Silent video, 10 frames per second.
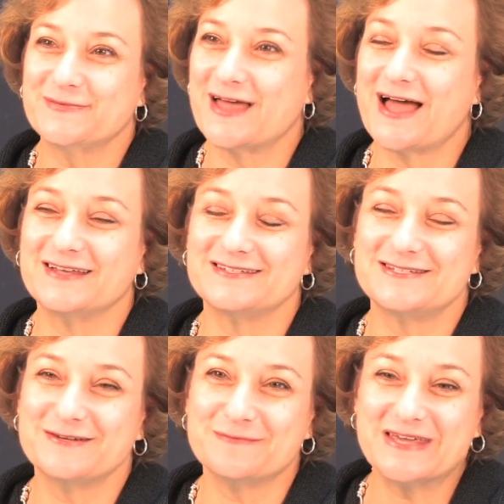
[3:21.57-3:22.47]
That
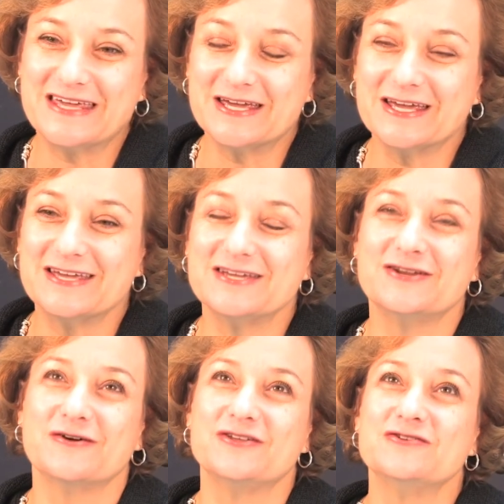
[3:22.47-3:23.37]
to me, you
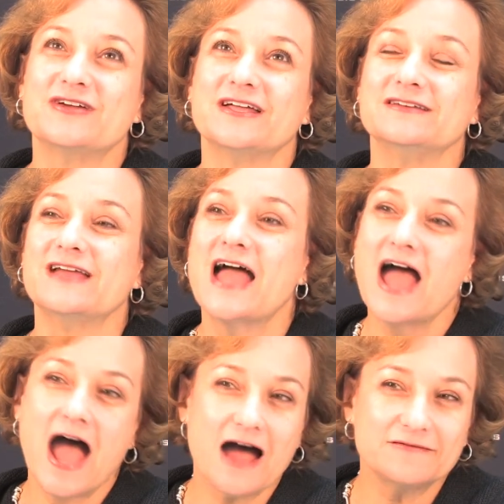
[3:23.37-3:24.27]
know, you can
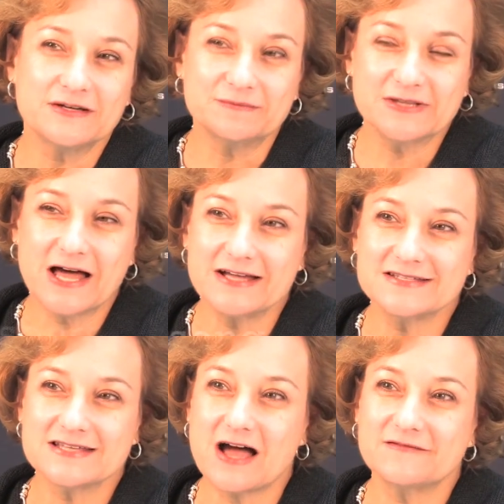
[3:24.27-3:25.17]
have
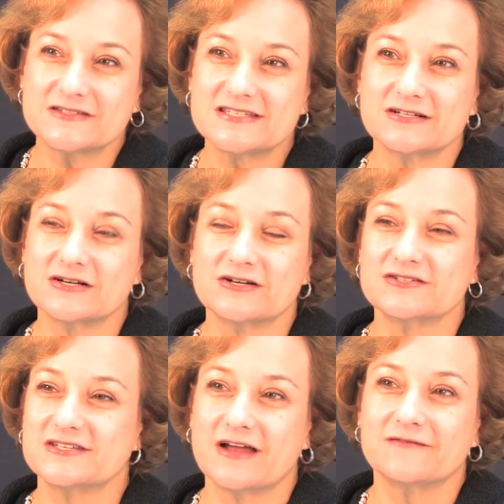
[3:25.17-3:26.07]
compliance
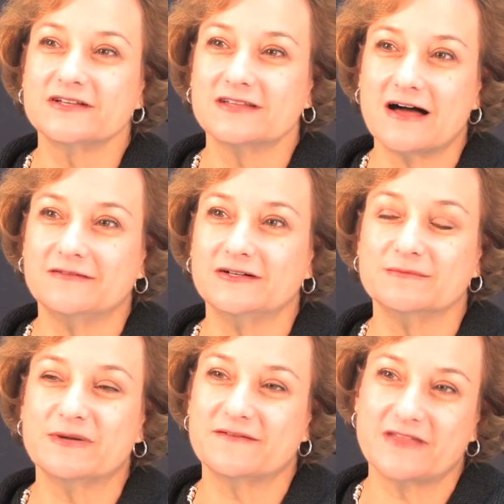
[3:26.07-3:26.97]
officers at every
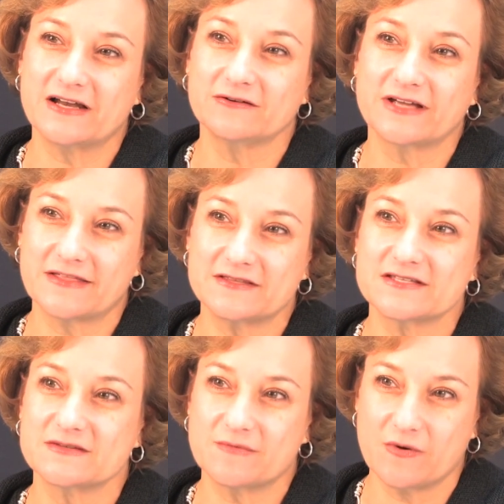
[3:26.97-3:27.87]
level, but if they don't get the
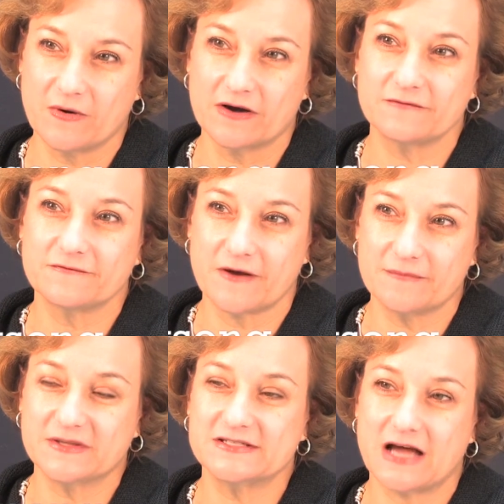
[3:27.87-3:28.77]
support
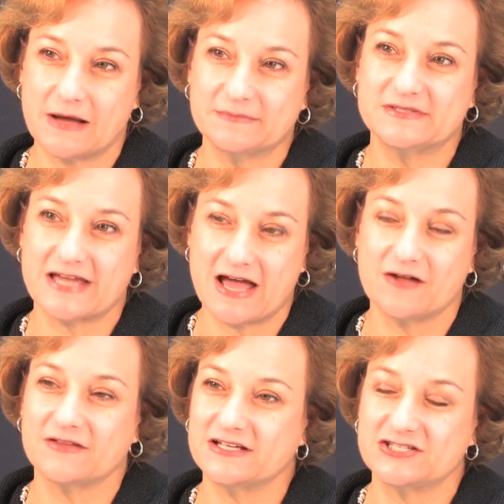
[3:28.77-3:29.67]
from the top
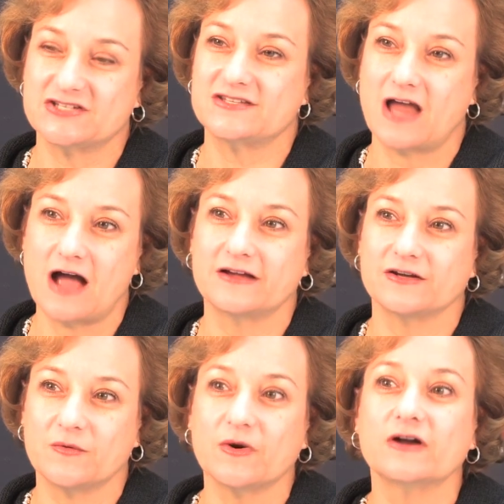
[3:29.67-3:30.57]
down, it's just not
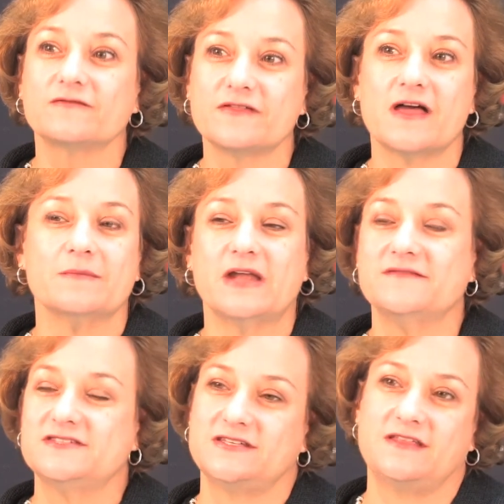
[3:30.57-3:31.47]
going to work for them. And
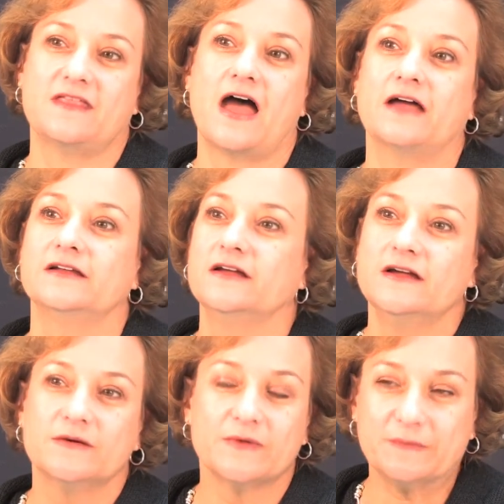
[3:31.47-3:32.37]
I've seen that
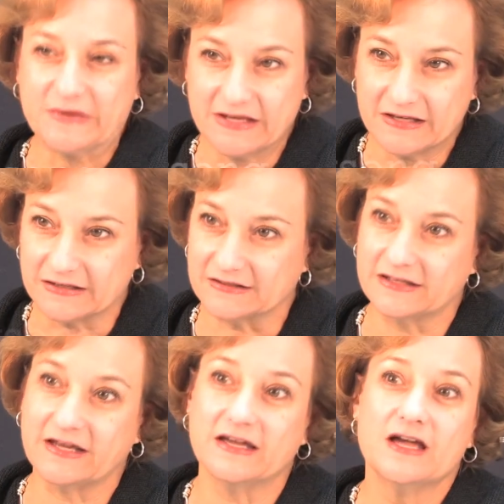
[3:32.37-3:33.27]

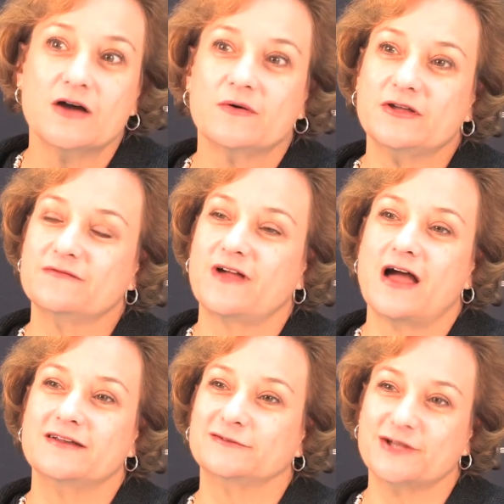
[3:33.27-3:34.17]
repeatedly, where you've
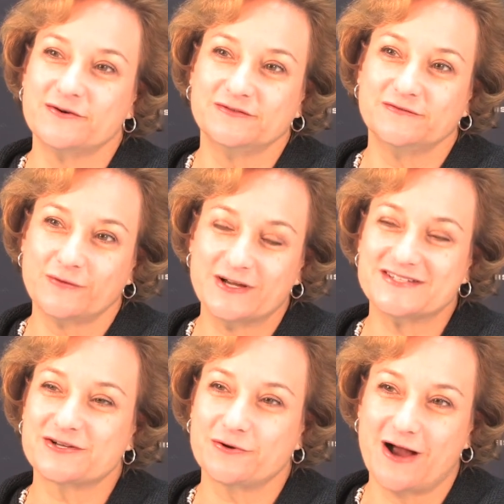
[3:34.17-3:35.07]
got a lone
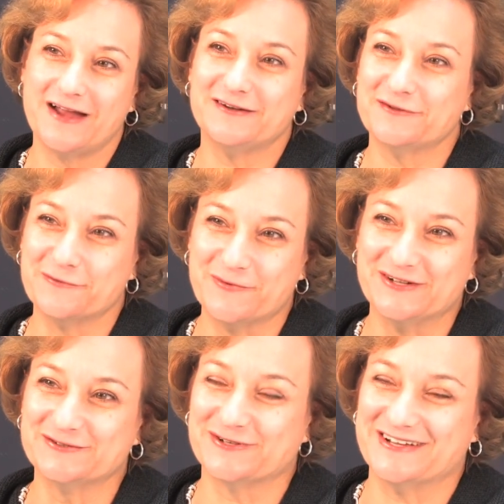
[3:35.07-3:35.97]
voice crying in the
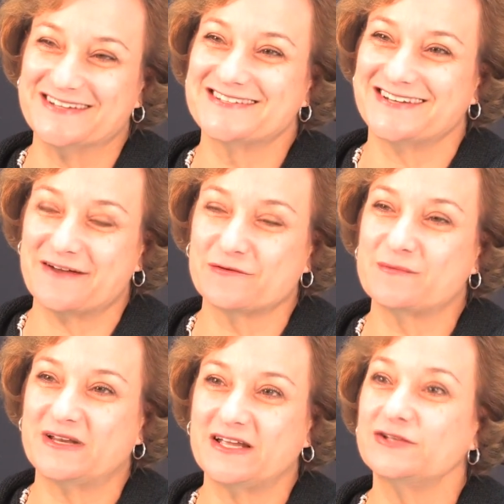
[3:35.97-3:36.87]
wilderness and
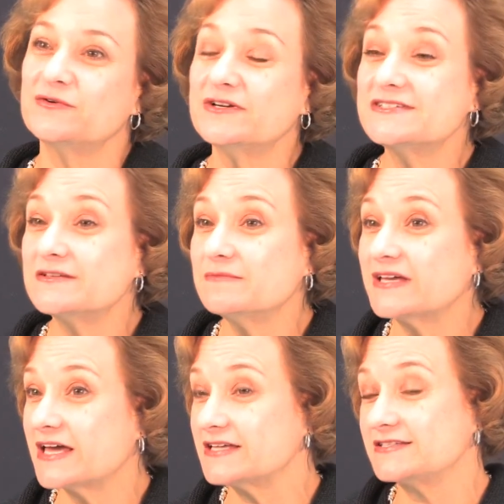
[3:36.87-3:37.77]
everybody ignores them
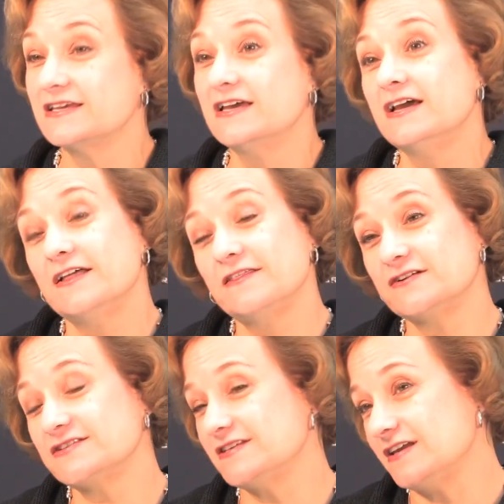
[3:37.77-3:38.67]
because
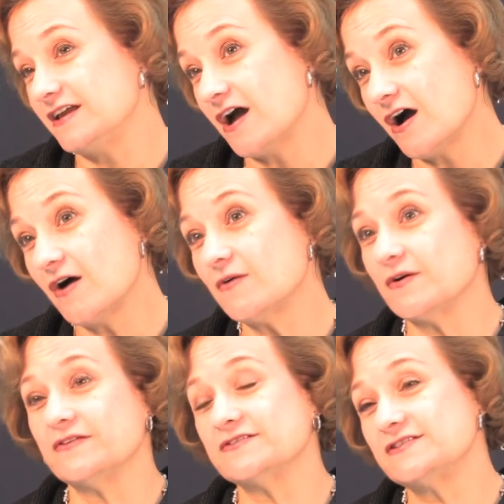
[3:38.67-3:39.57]
their CEO
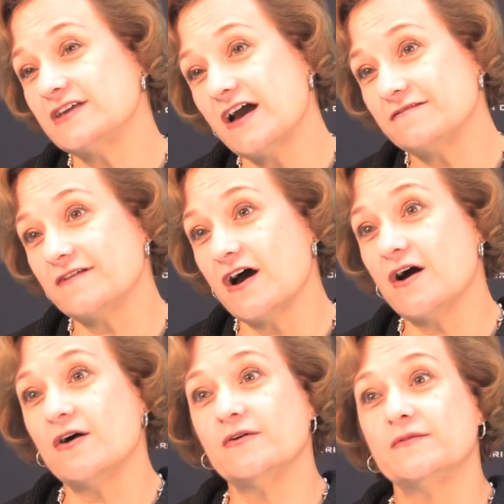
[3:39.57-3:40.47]
or their
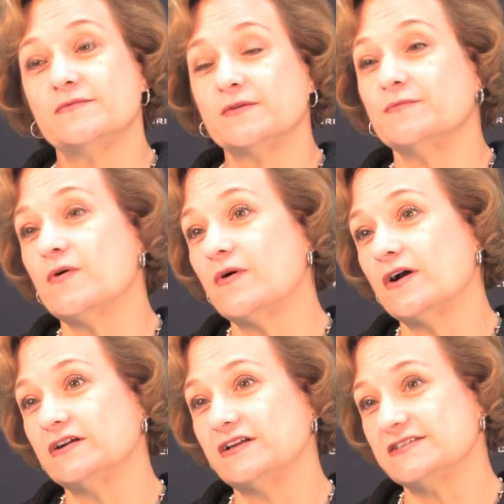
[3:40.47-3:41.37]
CFO, their
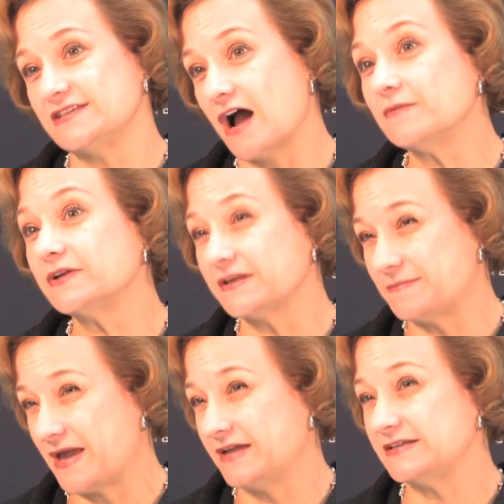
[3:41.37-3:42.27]
board, is not really
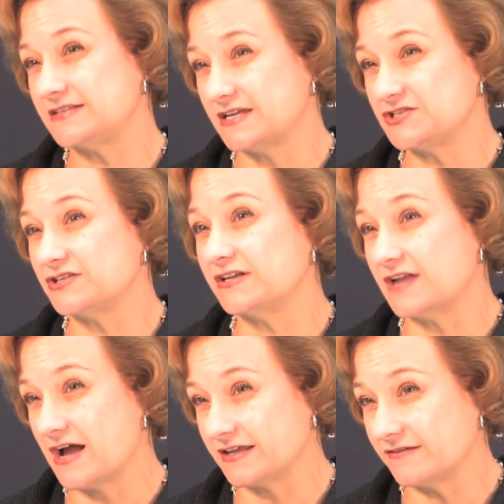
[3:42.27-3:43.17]
paying attention and
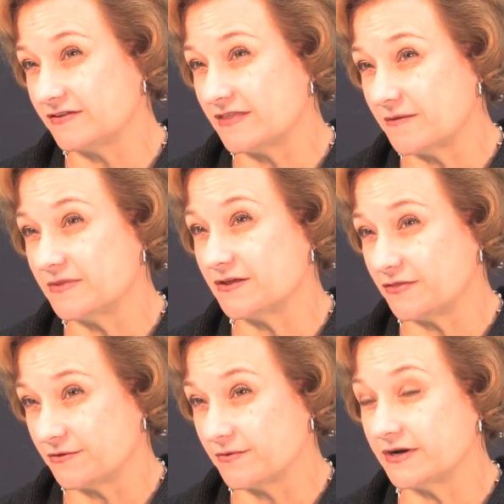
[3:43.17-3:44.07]
not giving them the
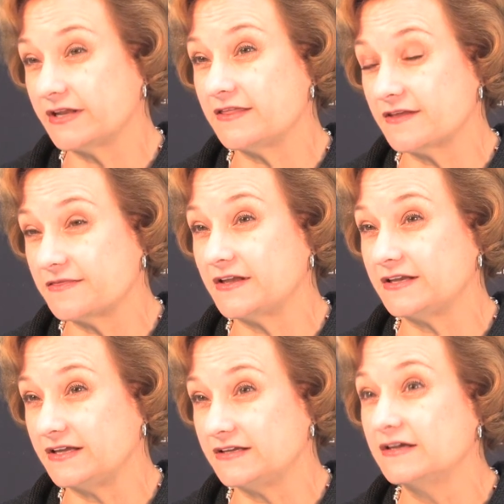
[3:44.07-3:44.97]
authority that they
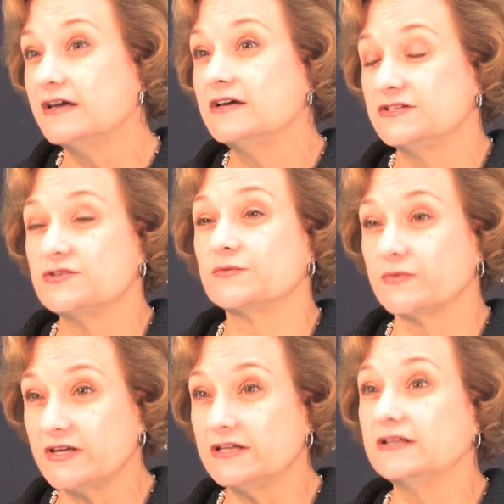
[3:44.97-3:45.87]
need to
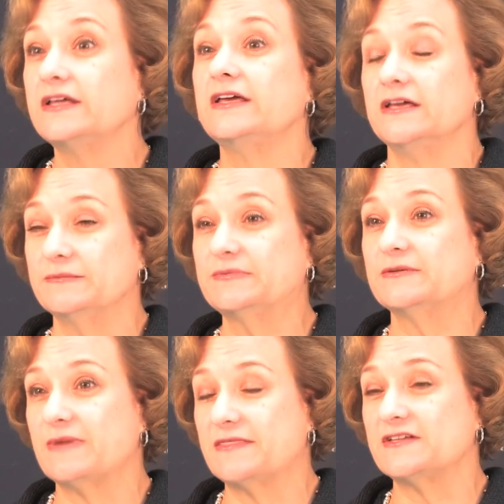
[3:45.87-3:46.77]
really
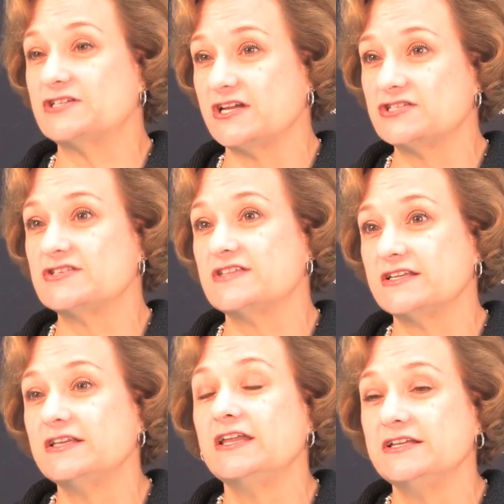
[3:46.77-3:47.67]
implement the changes
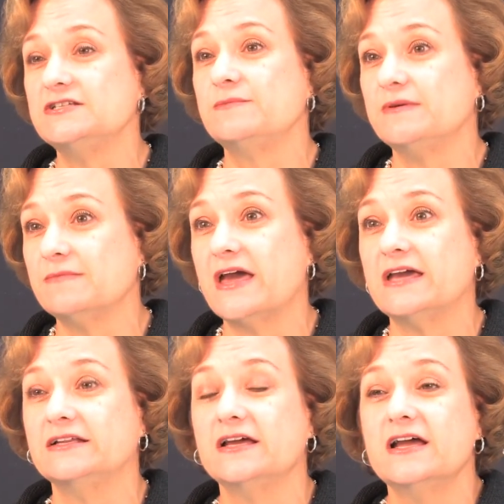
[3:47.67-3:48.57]
that need to be
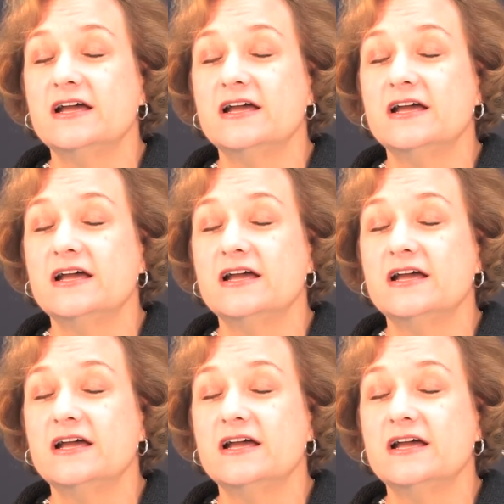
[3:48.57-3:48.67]
made.